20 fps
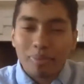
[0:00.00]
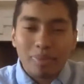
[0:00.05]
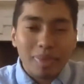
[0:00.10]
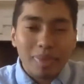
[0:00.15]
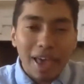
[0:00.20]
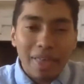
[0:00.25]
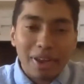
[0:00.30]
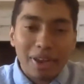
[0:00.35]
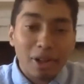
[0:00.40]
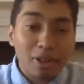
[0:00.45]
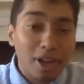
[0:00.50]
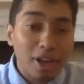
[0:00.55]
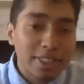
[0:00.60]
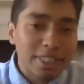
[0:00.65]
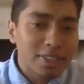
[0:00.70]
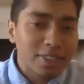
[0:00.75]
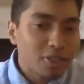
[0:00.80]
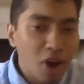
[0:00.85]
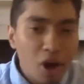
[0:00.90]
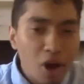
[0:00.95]
And then Allah says,
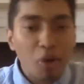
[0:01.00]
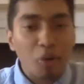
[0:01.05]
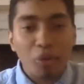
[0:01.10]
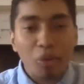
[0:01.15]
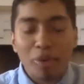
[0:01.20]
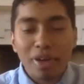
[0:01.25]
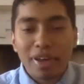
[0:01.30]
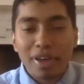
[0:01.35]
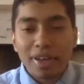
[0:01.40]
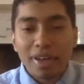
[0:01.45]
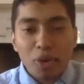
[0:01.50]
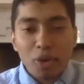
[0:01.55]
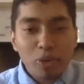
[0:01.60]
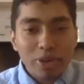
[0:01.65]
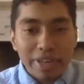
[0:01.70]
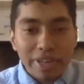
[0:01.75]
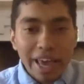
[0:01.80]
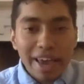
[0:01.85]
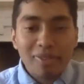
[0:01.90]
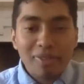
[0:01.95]
no, you were
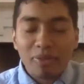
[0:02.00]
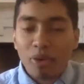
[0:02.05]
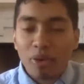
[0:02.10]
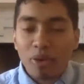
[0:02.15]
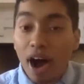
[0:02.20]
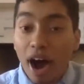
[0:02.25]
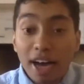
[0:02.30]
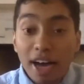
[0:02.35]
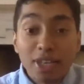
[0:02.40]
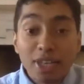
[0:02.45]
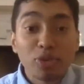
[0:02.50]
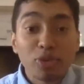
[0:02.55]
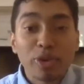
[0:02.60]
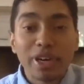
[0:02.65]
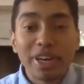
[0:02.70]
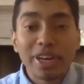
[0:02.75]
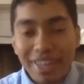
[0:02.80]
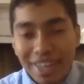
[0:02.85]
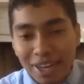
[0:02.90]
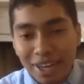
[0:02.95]
dead for
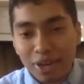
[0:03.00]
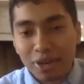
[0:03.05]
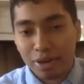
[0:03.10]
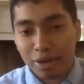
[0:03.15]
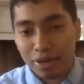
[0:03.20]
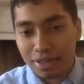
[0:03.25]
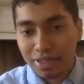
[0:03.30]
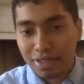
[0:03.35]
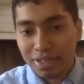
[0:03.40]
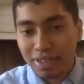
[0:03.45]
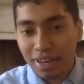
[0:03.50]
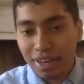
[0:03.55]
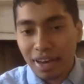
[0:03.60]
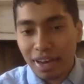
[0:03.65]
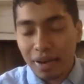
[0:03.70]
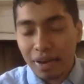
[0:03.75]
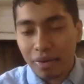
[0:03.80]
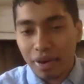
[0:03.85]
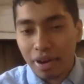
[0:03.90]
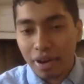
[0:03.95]
100 years,
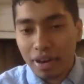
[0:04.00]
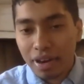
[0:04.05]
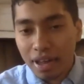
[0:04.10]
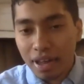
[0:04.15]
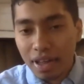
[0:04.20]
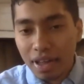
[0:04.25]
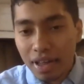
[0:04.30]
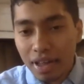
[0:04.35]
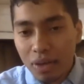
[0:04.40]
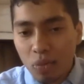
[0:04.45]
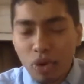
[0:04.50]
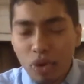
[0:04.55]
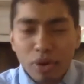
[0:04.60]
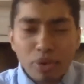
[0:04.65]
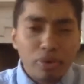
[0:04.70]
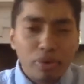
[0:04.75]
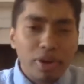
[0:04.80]
right? And